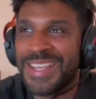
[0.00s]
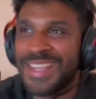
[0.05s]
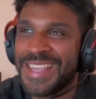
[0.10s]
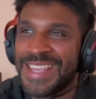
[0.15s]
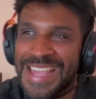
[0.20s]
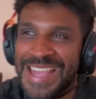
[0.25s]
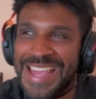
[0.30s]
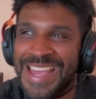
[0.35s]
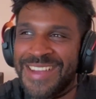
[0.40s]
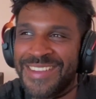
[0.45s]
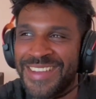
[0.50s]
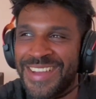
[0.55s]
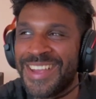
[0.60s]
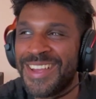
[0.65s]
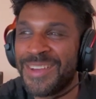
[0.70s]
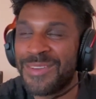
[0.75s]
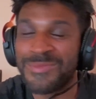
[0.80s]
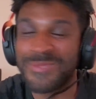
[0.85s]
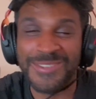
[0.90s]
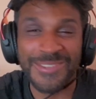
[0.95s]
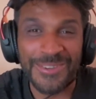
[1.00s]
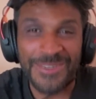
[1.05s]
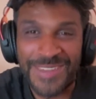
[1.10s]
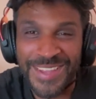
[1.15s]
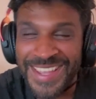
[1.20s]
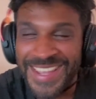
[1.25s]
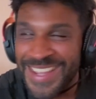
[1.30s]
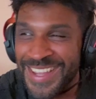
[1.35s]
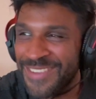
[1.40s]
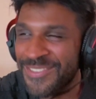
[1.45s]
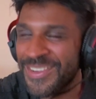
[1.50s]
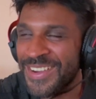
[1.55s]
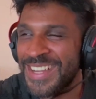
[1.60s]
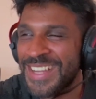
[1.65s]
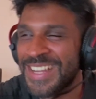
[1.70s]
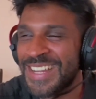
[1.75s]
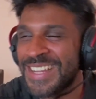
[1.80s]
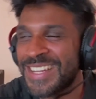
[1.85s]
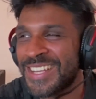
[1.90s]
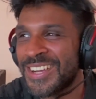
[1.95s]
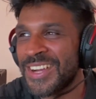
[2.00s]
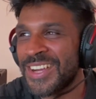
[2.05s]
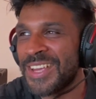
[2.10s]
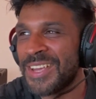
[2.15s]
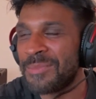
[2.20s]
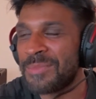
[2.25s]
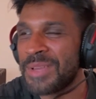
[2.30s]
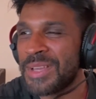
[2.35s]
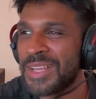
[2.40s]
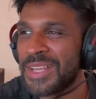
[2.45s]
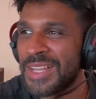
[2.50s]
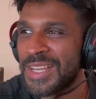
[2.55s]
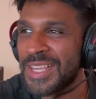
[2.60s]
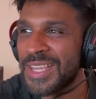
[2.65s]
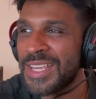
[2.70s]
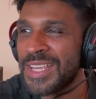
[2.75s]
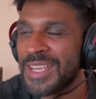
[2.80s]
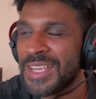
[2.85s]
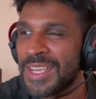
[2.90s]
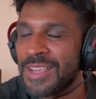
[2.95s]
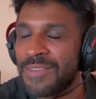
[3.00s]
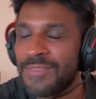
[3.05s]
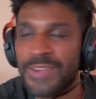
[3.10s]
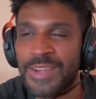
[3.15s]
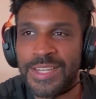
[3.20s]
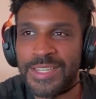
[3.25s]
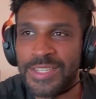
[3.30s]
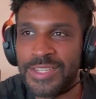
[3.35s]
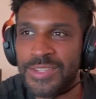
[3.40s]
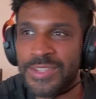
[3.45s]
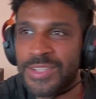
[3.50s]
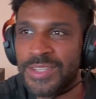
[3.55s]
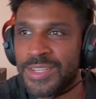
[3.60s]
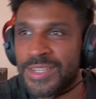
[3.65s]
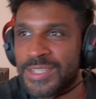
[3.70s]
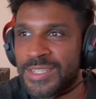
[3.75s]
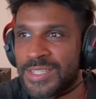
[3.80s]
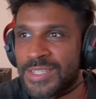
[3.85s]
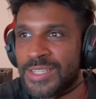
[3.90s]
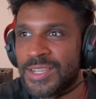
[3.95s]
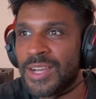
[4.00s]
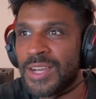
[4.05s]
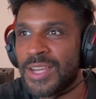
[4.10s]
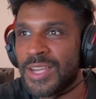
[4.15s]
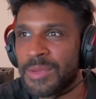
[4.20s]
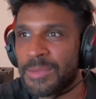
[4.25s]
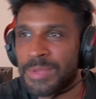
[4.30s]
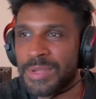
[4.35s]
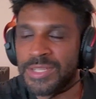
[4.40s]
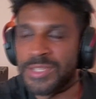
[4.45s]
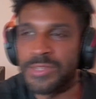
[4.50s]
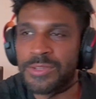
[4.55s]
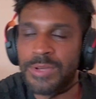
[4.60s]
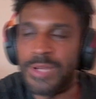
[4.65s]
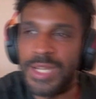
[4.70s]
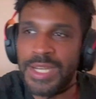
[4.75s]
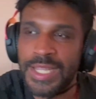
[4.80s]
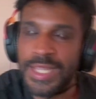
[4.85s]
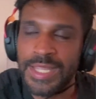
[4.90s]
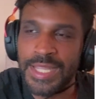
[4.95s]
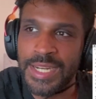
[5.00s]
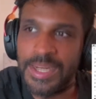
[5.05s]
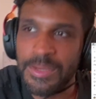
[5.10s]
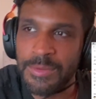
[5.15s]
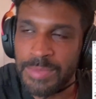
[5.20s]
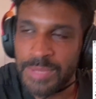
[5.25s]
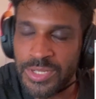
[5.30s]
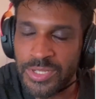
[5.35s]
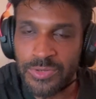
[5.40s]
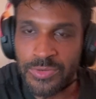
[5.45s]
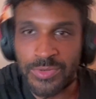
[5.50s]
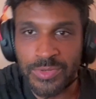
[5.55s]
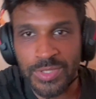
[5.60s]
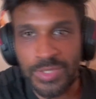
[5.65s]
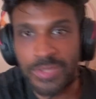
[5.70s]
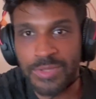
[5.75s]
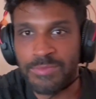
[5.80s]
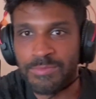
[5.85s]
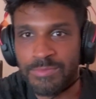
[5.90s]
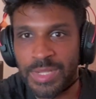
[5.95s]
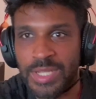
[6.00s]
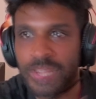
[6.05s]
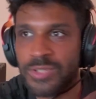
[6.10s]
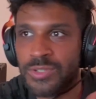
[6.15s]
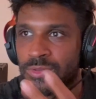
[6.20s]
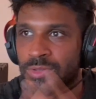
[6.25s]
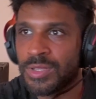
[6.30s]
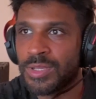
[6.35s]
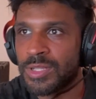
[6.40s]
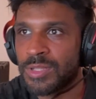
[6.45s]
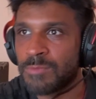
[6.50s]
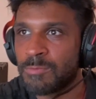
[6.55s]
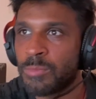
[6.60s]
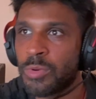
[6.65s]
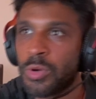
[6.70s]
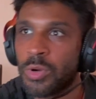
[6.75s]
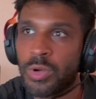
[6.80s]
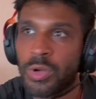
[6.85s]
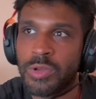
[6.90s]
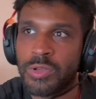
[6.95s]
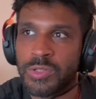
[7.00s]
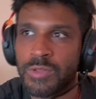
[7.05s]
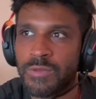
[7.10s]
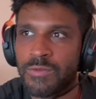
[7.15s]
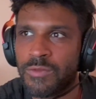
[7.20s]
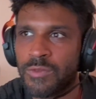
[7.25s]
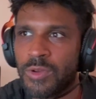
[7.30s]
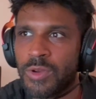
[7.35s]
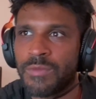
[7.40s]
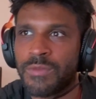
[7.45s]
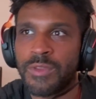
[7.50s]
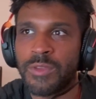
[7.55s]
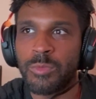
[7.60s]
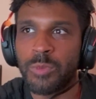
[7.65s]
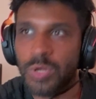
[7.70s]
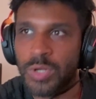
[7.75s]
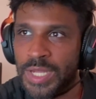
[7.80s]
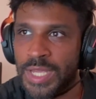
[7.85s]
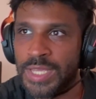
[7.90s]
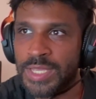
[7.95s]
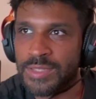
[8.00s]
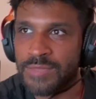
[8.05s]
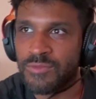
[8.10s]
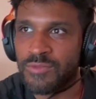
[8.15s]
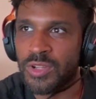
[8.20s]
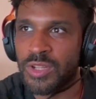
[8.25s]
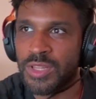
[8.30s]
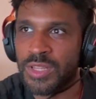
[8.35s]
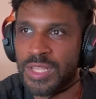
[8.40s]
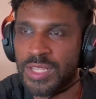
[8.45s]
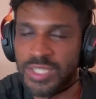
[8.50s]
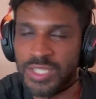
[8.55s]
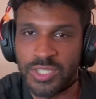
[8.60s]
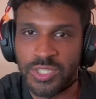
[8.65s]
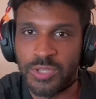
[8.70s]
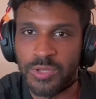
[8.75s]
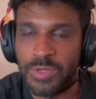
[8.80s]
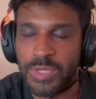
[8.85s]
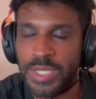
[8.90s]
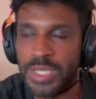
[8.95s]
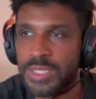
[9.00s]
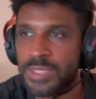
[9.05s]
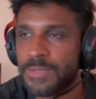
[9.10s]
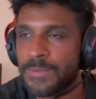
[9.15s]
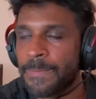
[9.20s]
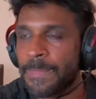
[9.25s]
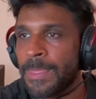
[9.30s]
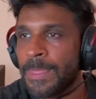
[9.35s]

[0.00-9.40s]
Yeah, I'm sorry if I did cut it a bit early. If I did cut it a bit too early, then I'll be sure to make sure the poll goes on for a few more days rather than just 2 days.